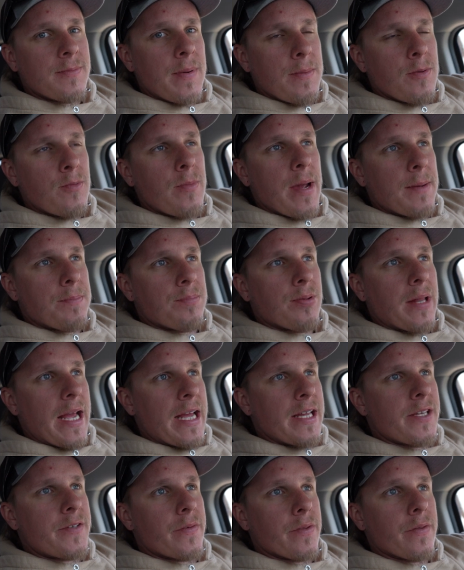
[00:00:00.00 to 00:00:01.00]
People make
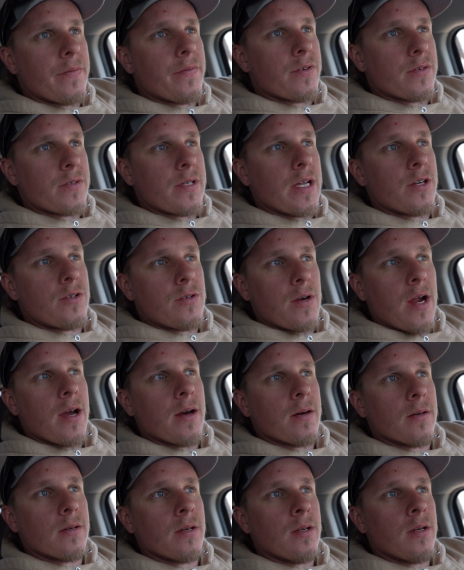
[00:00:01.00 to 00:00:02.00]
plans for the first day of
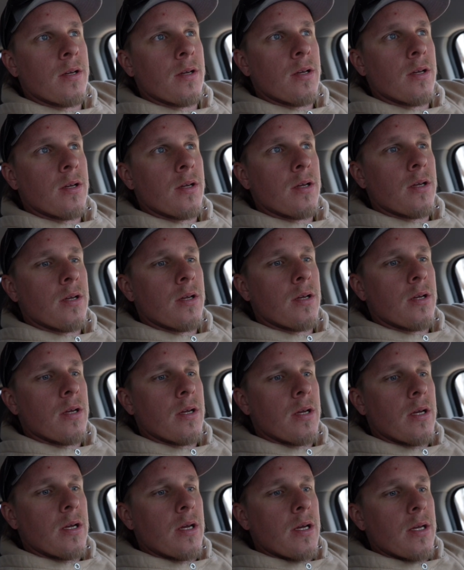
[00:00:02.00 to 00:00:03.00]
trout.
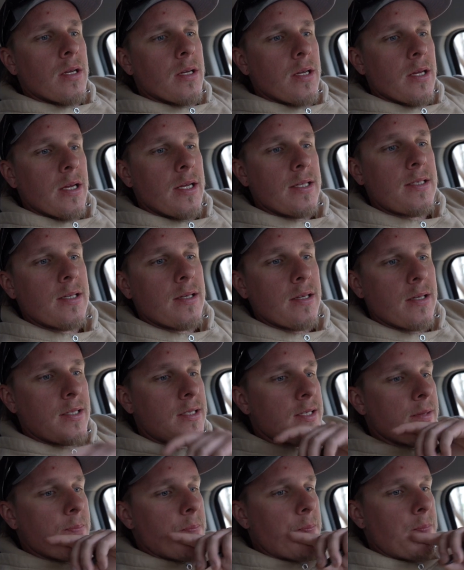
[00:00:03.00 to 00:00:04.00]
It's a
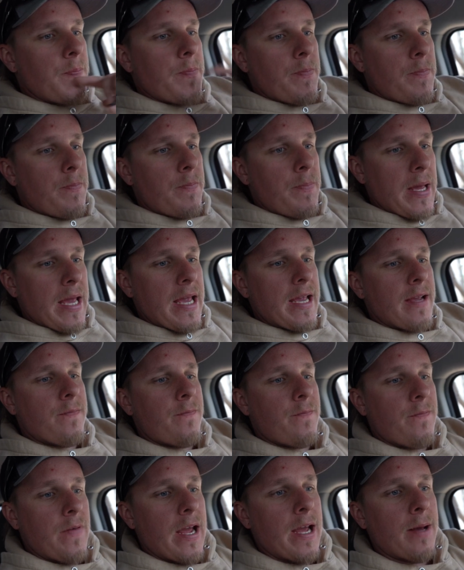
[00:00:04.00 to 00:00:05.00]
it's a big
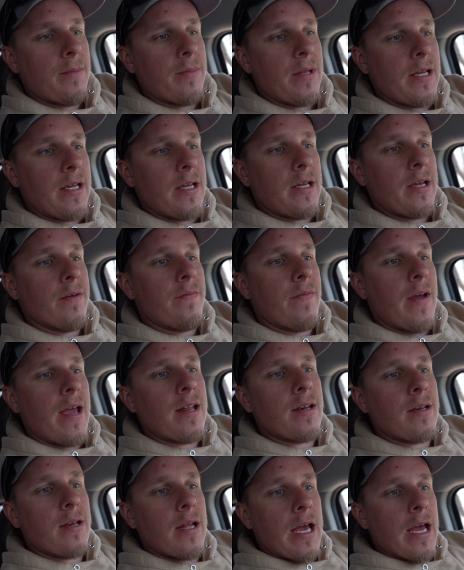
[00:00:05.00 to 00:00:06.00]
family
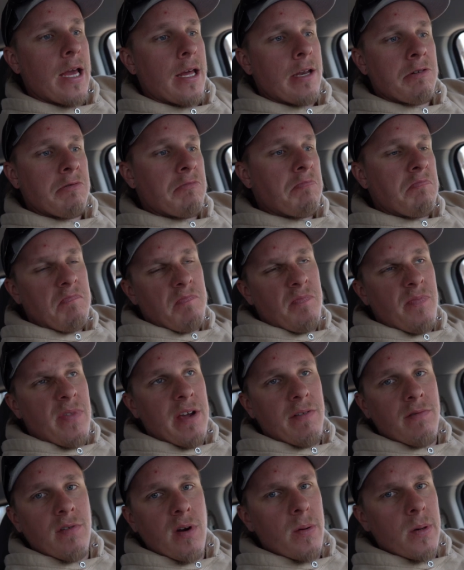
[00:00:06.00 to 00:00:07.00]
event, and
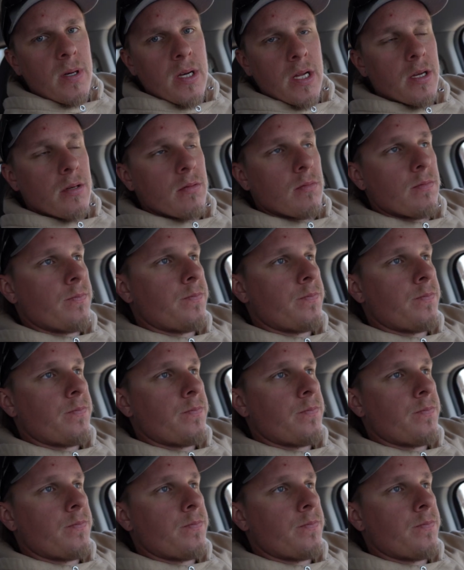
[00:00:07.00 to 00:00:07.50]
they ruined it.